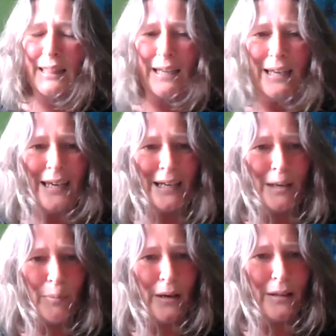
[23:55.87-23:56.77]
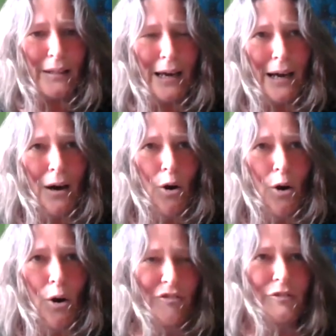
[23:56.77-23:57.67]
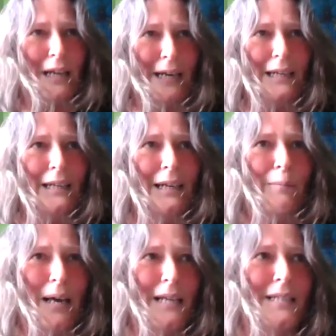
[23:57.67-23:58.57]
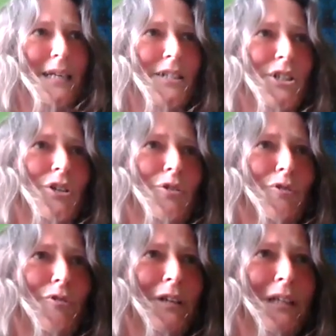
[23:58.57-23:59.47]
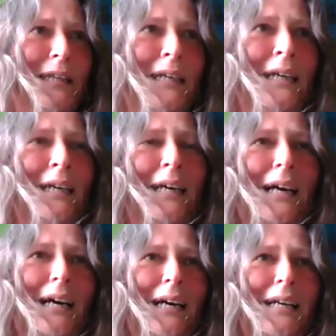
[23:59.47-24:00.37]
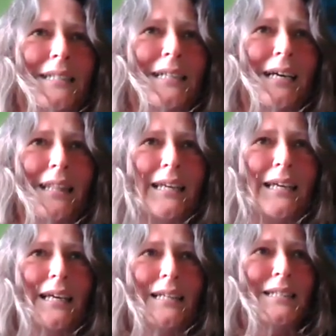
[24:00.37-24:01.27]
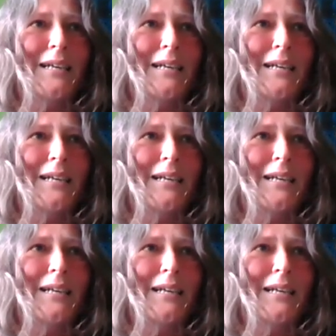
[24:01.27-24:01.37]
thinking about that offline message really. And I think in